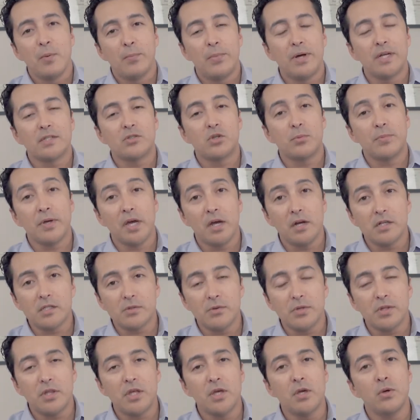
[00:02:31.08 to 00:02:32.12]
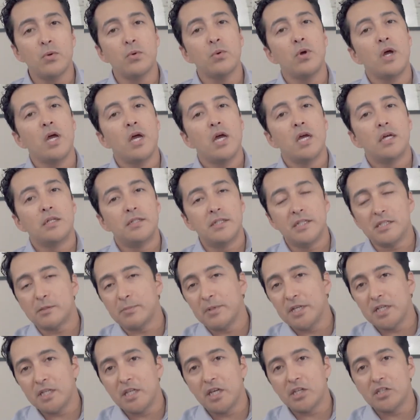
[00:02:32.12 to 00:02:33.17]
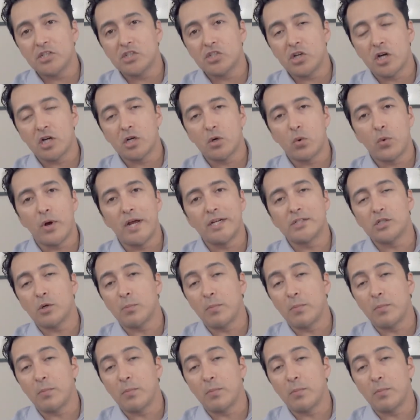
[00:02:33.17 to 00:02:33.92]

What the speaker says: But to be honest with you, these medications are great.